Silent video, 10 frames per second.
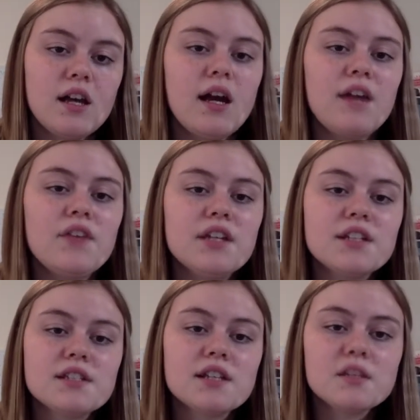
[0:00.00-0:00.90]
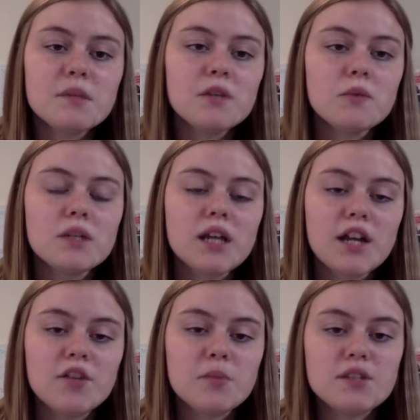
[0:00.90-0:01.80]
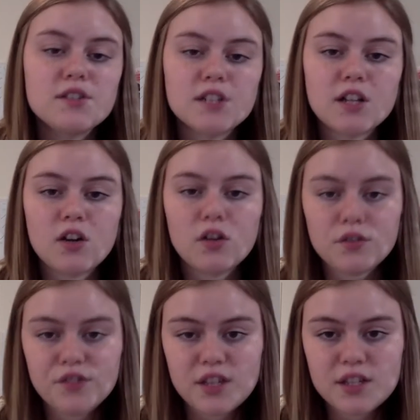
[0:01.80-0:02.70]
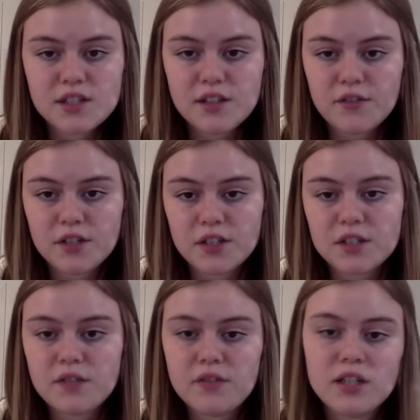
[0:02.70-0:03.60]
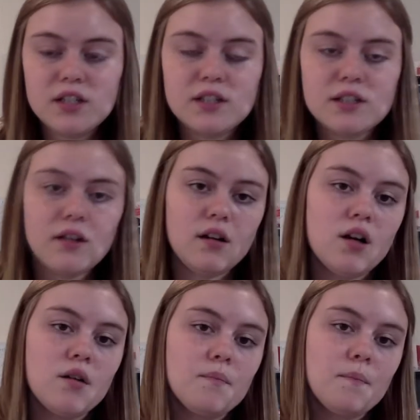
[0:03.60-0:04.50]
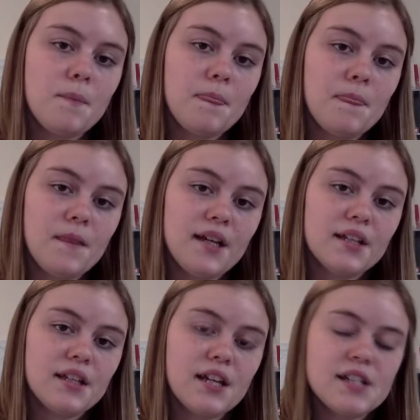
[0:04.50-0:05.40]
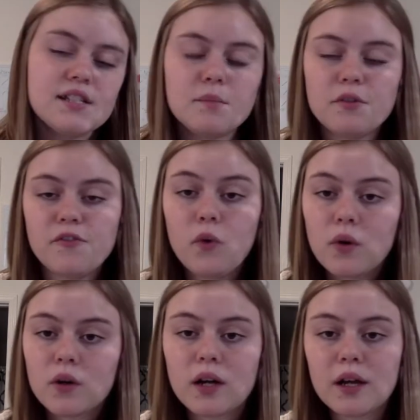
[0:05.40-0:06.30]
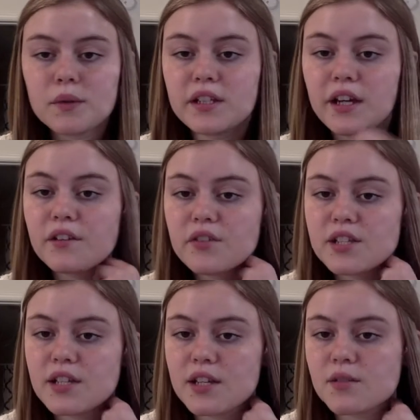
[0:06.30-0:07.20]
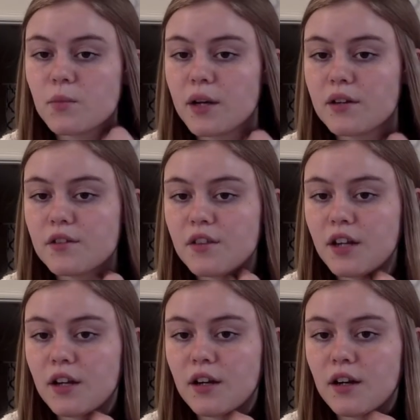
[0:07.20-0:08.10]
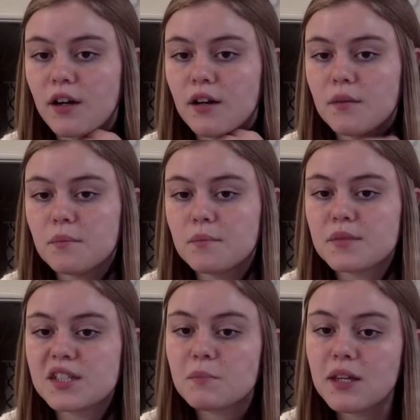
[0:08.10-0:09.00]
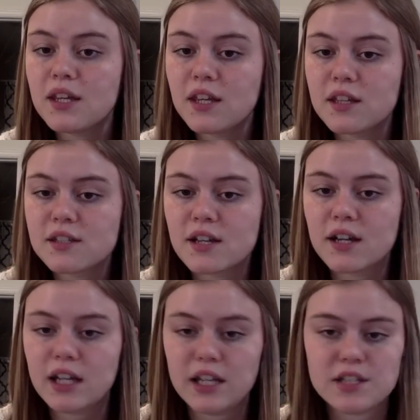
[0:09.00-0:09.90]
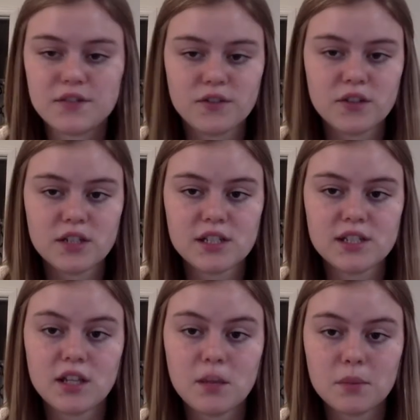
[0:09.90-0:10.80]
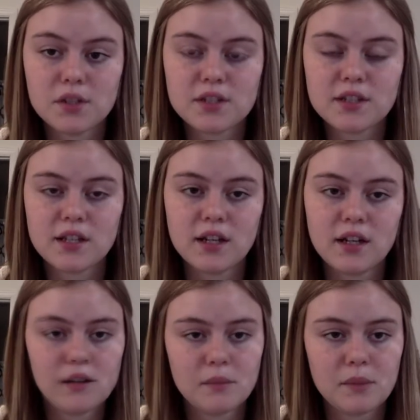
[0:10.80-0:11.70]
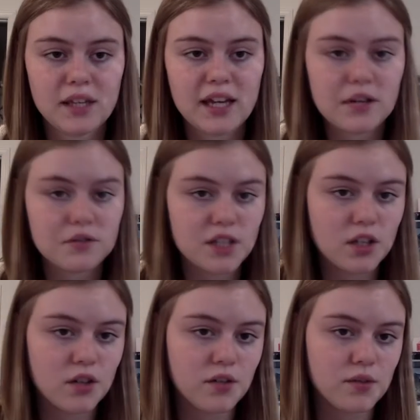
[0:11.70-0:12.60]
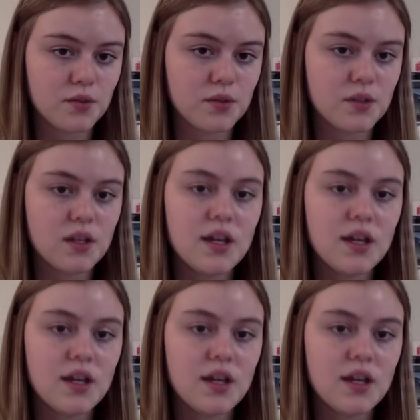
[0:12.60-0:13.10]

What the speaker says: And then assessment would kind of be during all of these different activities. Like I said before, I would kind of assess where their speaking is at as far as numbers and counting goes.